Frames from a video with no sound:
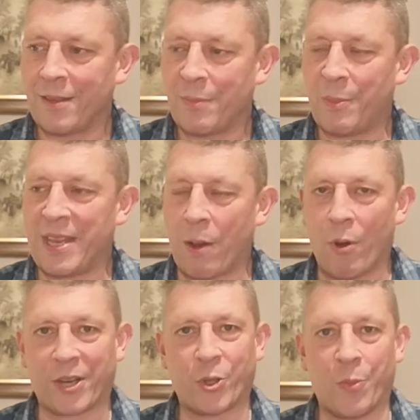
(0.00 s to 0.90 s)
maybe do a
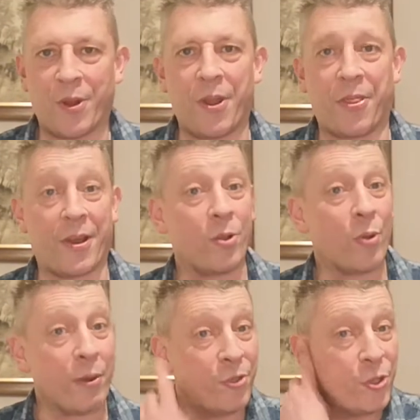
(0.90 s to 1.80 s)
workshop on Nathaniel
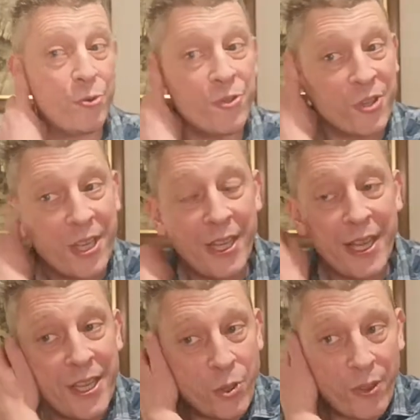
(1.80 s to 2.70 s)
Gow tunes.
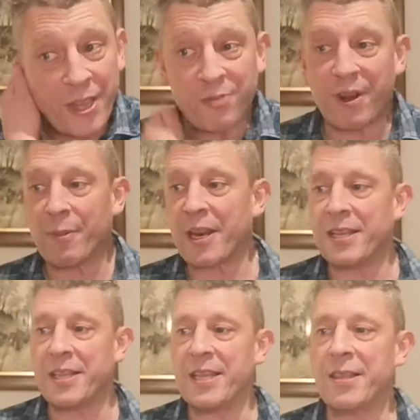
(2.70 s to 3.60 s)
So that's what I'm going to
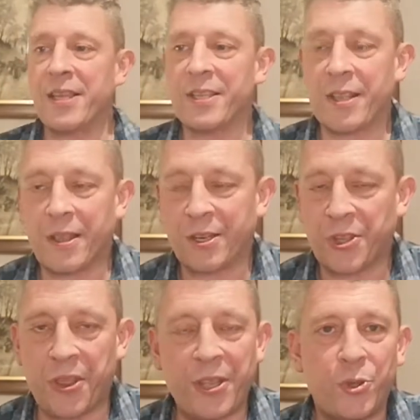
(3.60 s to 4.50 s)
do. There's
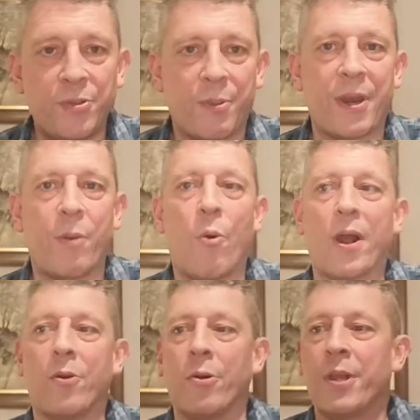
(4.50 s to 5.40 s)
3 tunes I'm going to
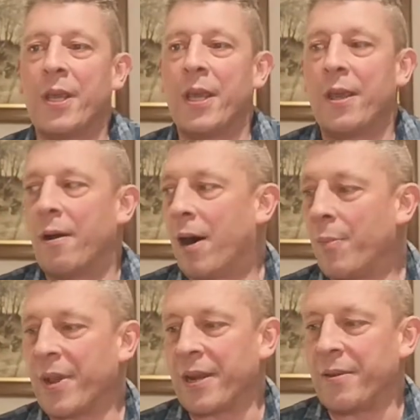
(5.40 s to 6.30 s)
work on. All
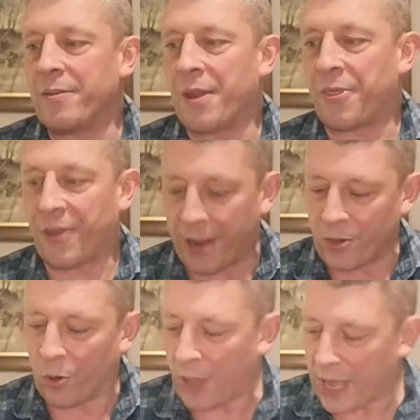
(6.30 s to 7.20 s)
by
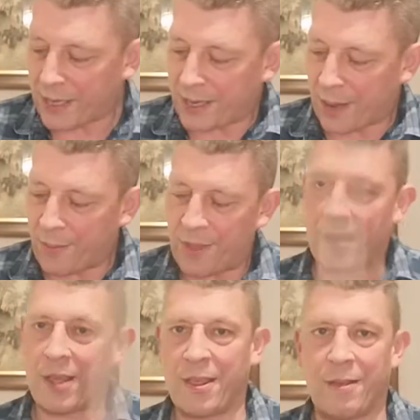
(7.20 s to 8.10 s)
Nathaniel, and
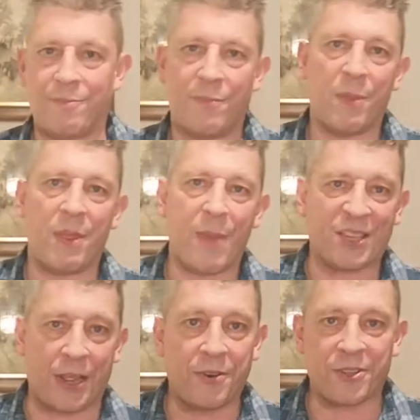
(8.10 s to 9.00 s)
maybe the
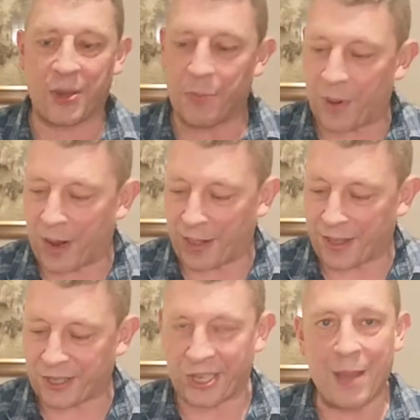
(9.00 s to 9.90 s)
most interesting part of
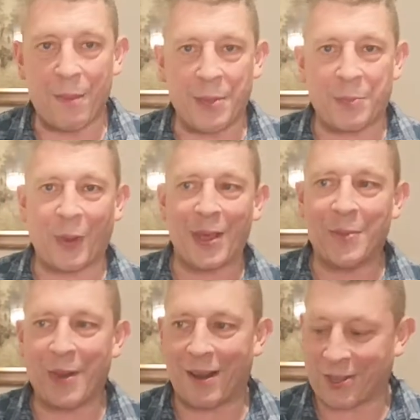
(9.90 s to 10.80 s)
this is not my playing,
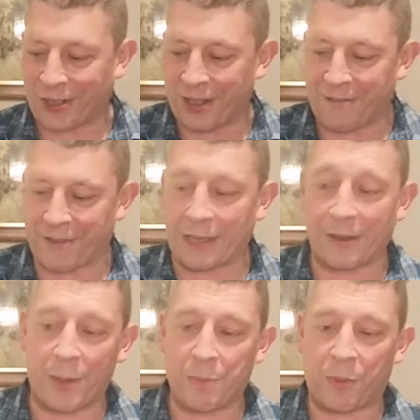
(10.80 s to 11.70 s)
but actually the fiddle
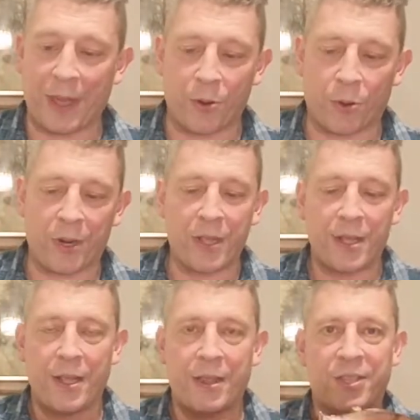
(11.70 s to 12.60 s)
that I'm playing on.
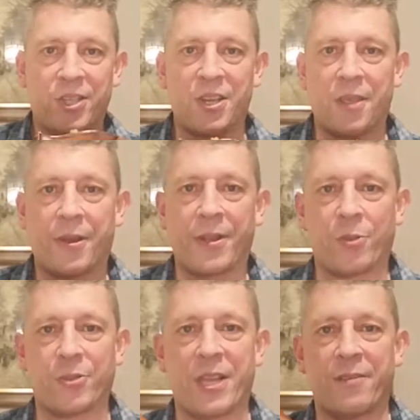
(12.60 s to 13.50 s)
This is
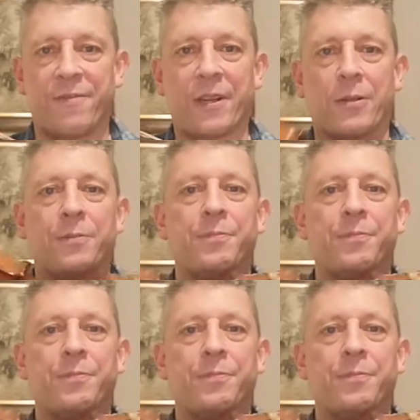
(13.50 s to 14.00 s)
Nathaniel's own fiddle,